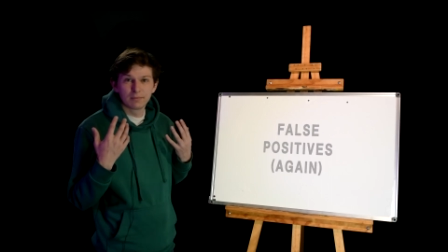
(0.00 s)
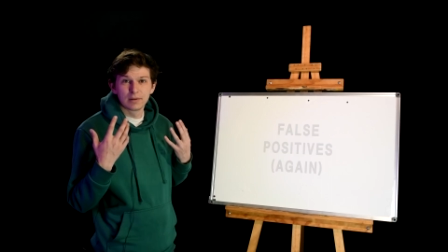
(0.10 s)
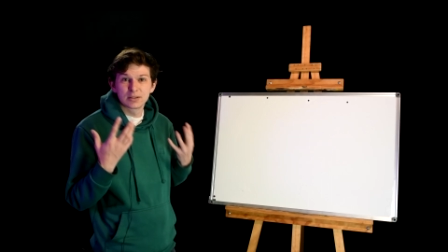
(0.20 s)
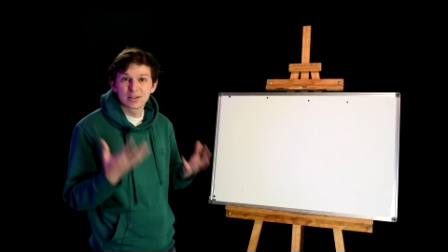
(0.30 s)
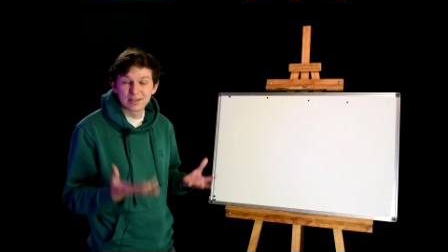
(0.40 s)

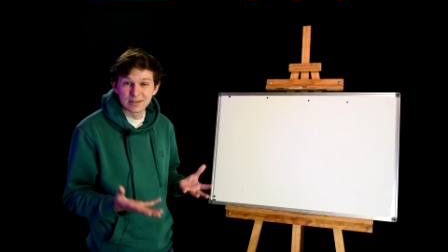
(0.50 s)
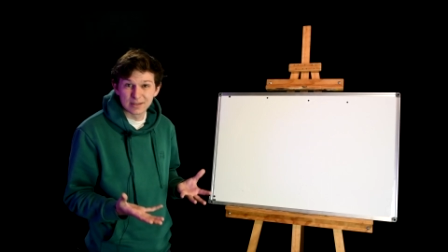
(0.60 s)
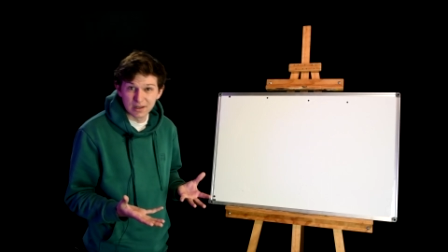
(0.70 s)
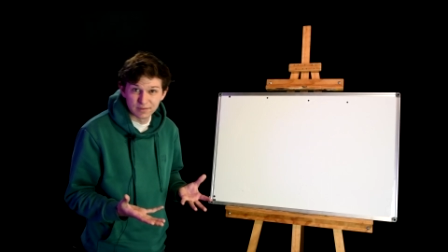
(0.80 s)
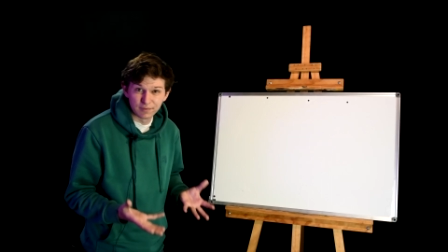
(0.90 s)
Let's just
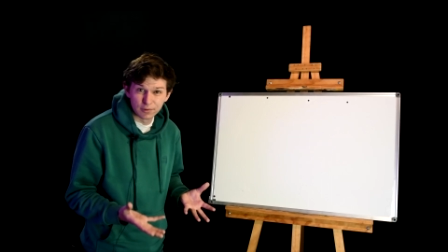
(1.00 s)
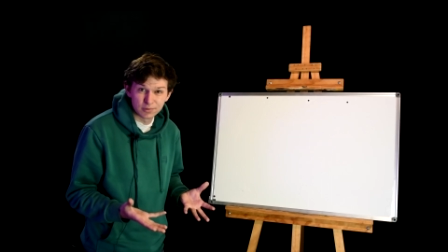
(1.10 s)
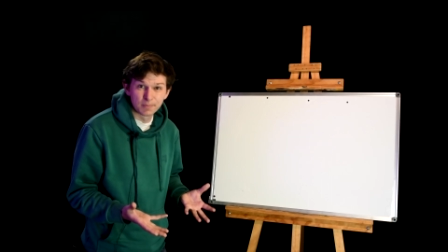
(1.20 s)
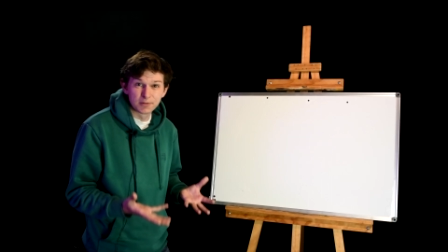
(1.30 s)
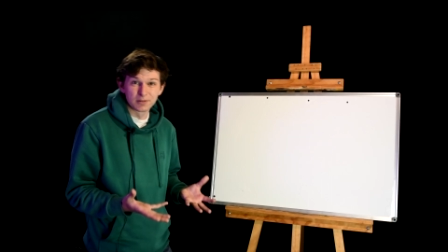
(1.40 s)
discuss
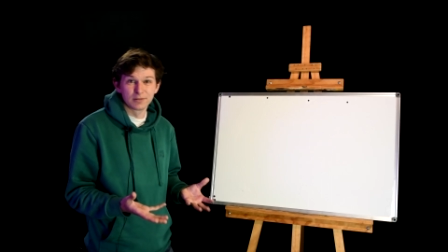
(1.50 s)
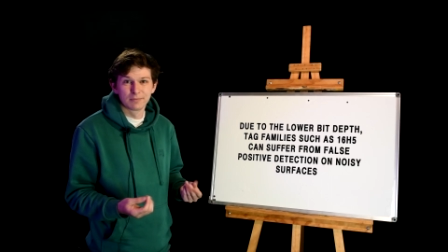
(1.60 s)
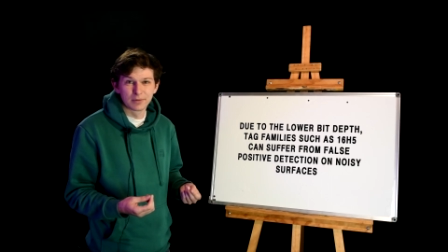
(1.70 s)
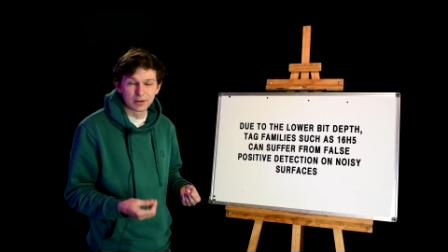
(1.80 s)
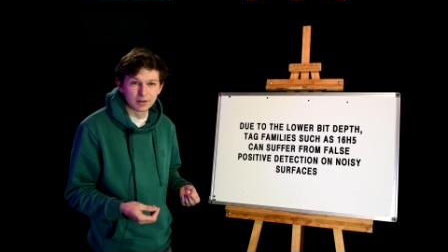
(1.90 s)
false positive
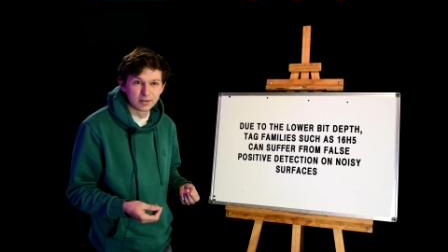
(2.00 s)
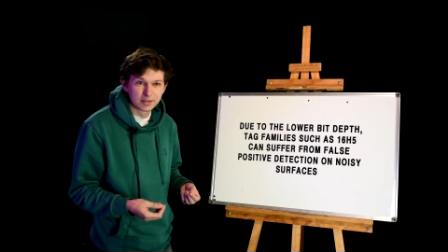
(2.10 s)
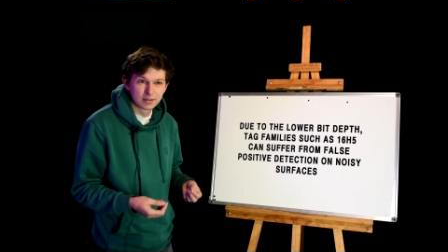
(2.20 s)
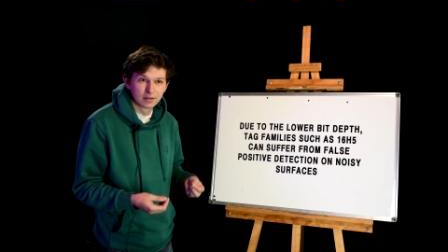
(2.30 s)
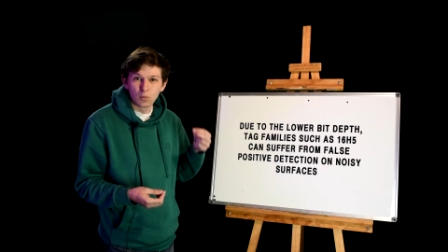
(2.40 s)

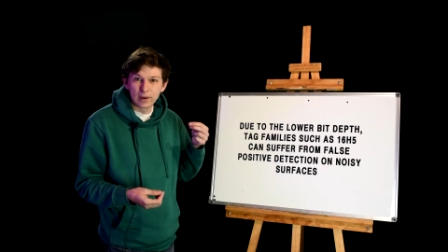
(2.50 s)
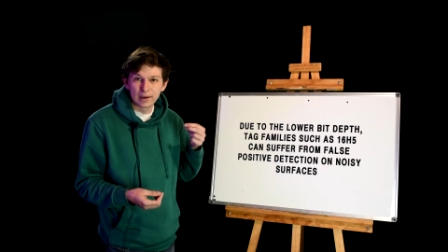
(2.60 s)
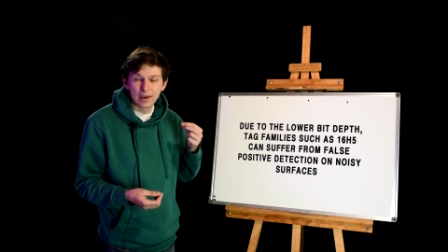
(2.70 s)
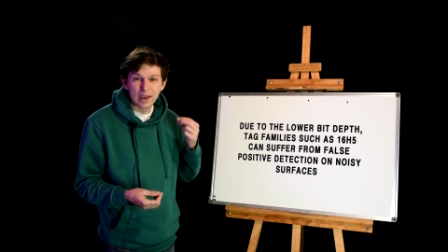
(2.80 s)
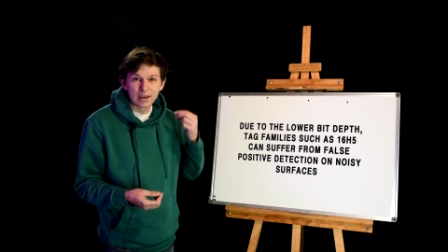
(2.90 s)
because
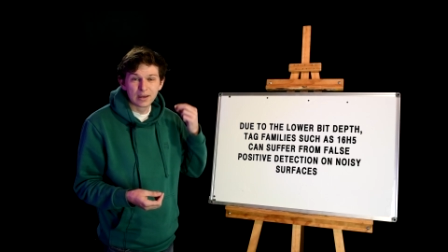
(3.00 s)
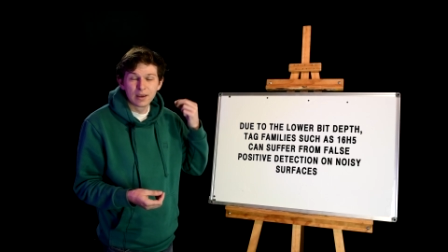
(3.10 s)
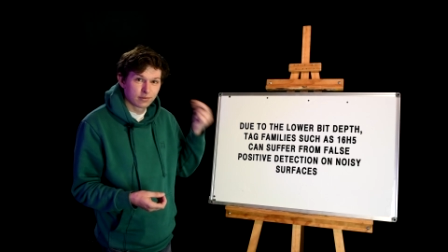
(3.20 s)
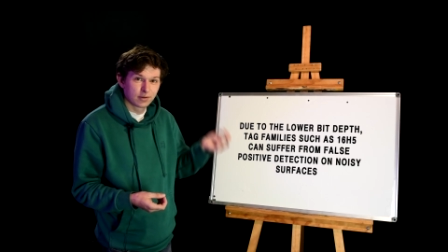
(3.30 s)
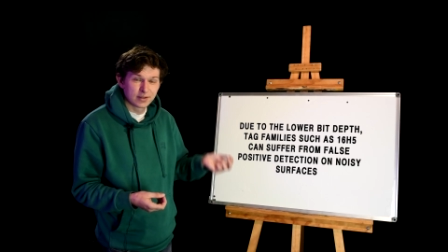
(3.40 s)
where a
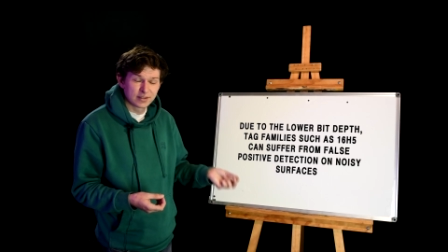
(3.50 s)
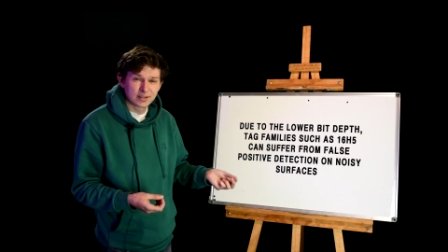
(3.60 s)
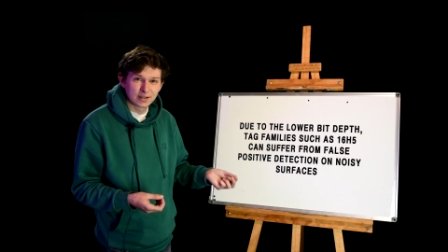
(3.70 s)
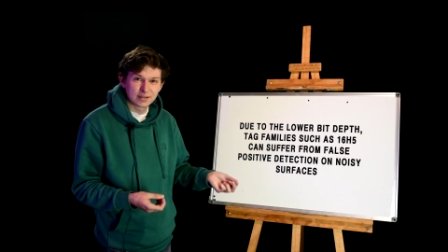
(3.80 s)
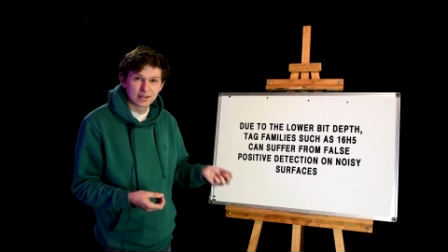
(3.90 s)

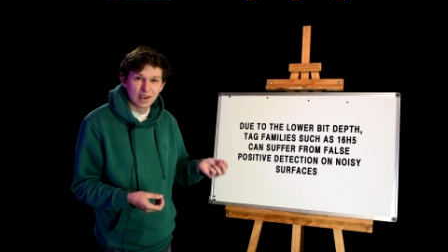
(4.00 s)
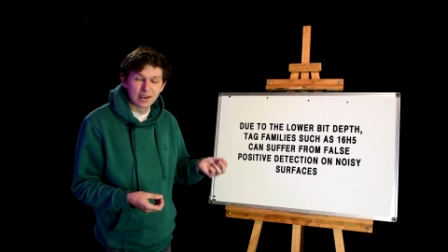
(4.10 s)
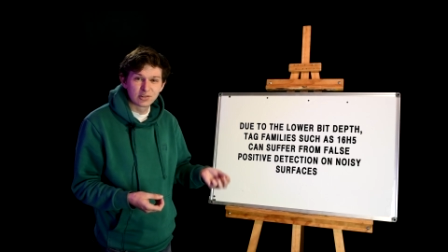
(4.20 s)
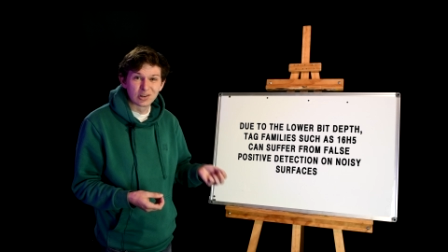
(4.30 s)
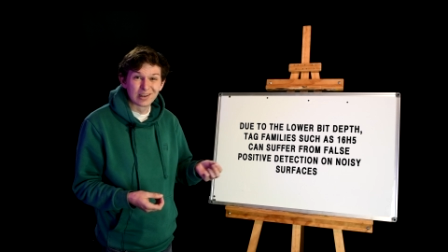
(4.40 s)

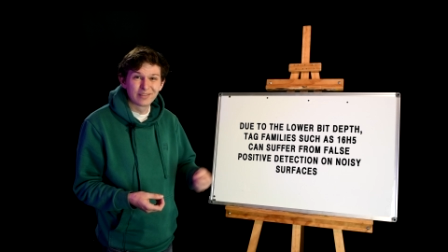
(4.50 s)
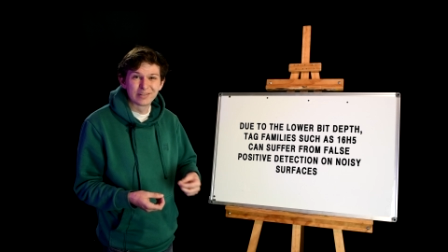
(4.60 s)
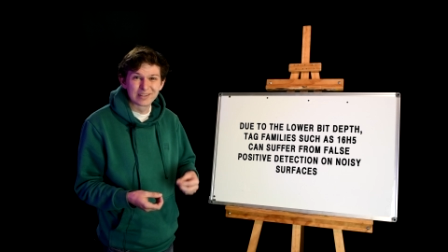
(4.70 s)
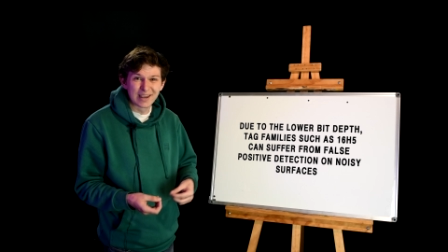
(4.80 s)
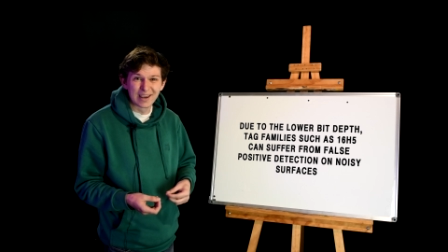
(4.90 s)

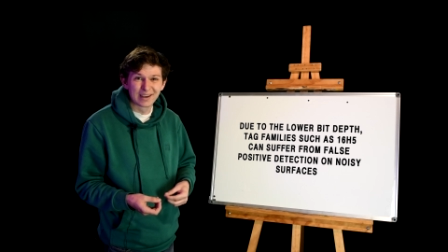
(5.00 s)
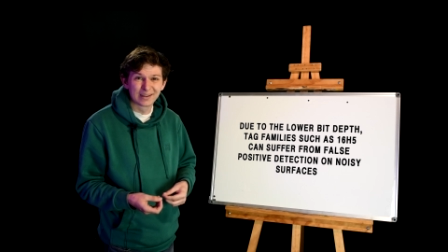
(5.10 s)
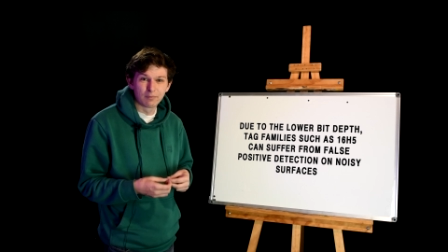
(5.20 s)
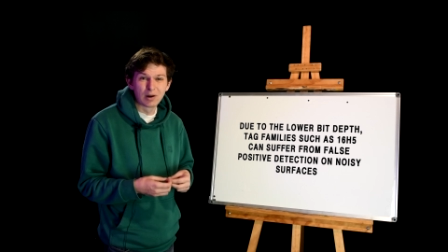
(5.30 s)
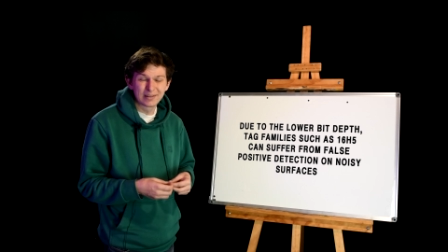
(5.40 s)
36H11
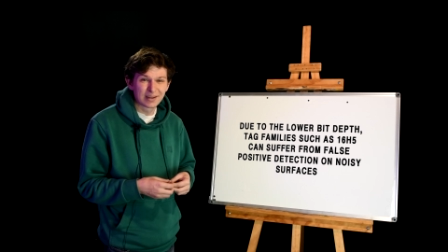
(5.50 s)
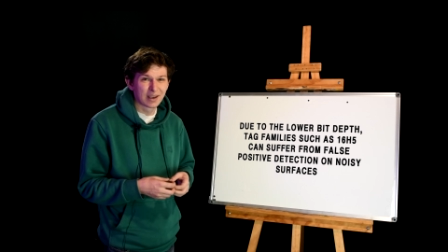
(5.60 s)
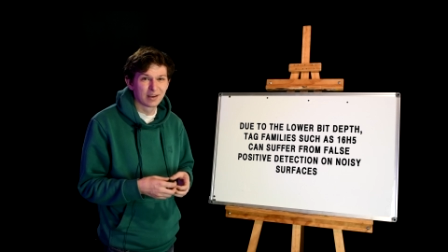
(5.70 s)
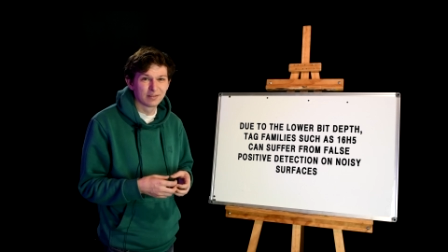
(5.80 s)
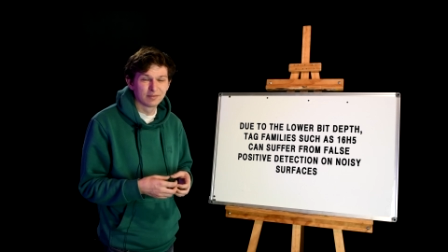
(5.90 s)
tag might
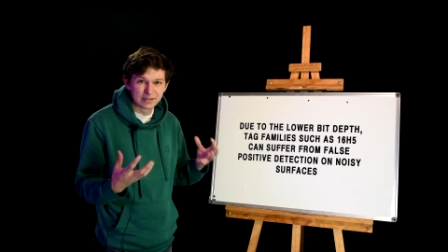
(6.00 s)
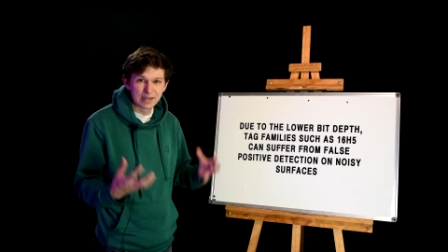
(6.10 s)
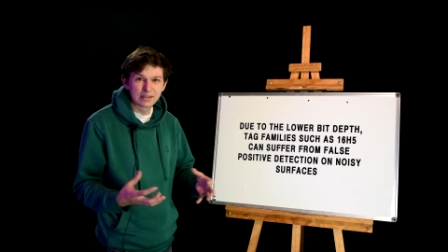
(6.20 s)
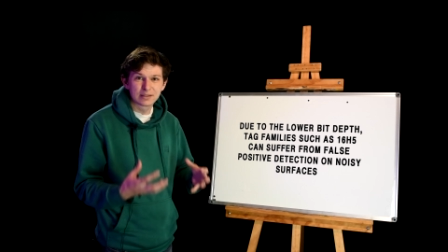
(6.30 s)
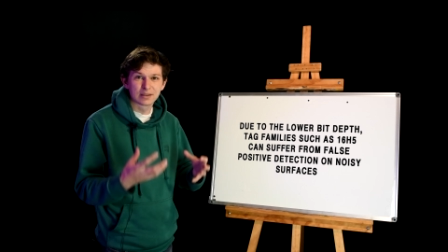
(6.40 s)
have
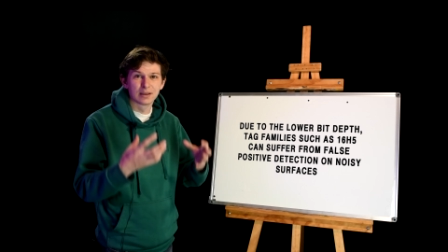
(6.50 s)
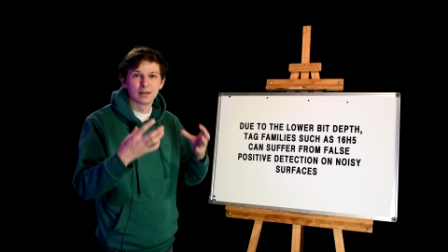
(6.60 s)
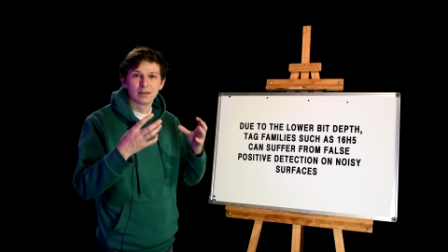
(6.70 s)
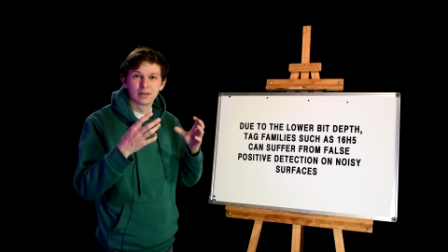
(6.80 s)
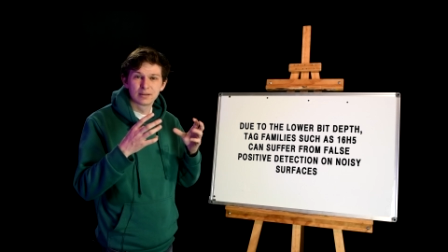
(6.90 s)

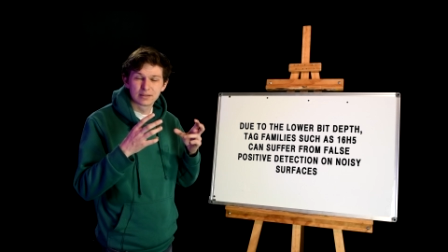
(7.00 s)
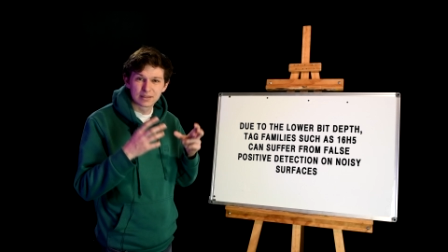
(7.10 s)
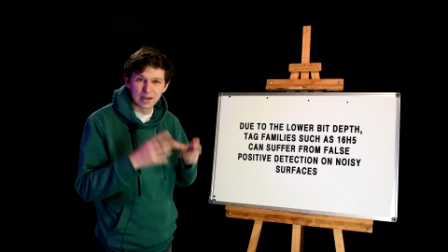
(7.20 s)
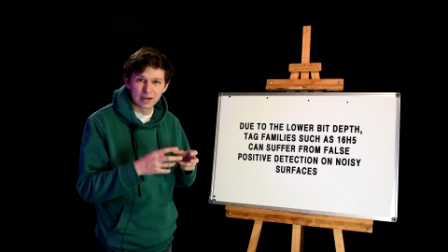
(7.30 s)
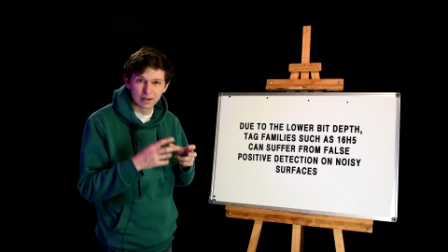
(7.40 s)
denser
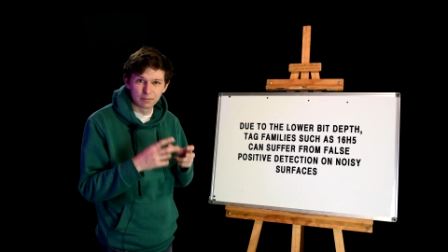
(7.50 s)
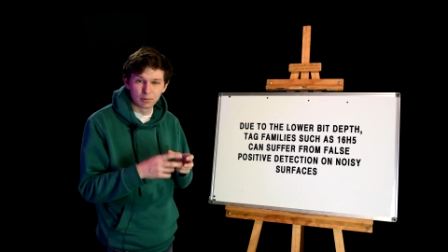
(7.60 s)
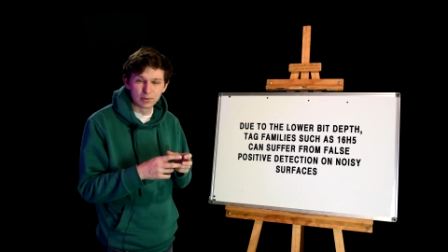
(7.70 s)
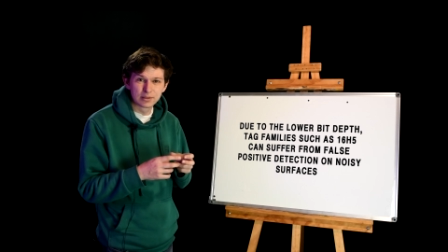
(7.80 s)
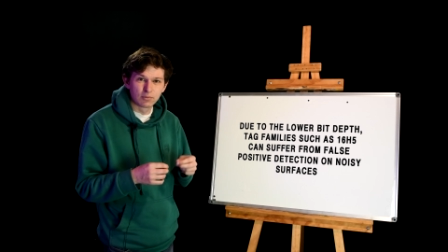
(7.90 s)
target
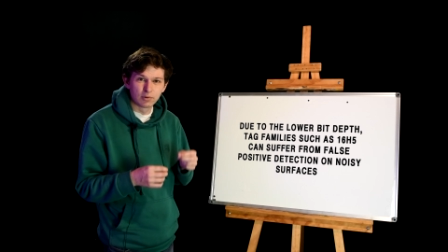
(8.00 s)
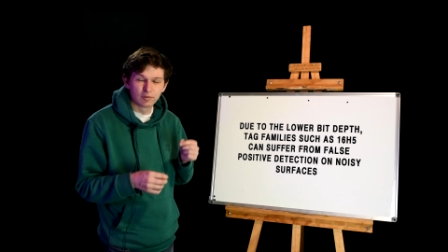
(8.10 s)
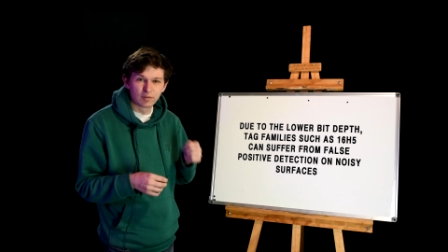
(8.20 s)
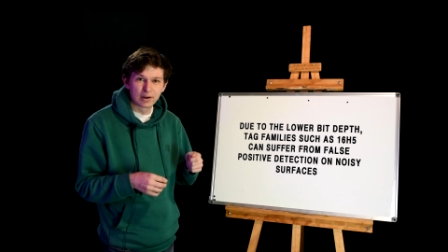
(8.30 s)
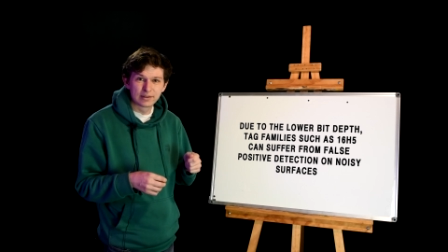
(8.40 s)
point, we'll
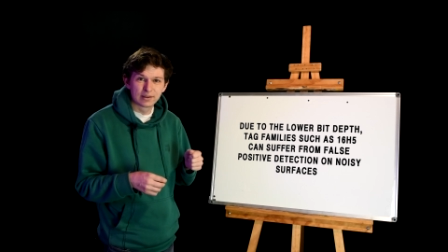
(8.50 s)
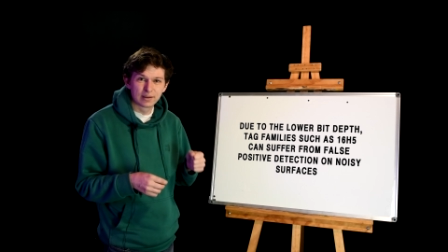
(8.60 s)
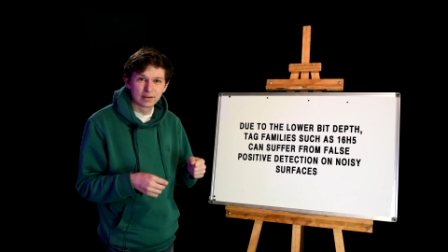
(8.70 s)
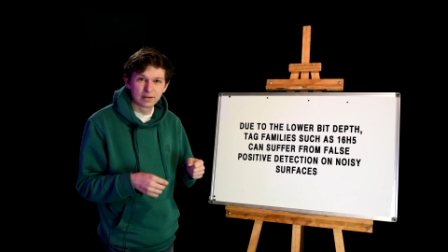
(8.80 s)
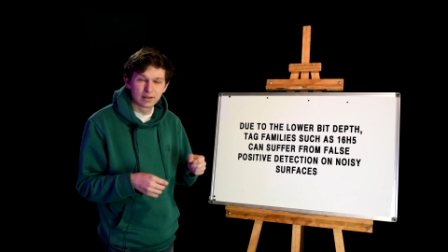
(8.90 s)
find that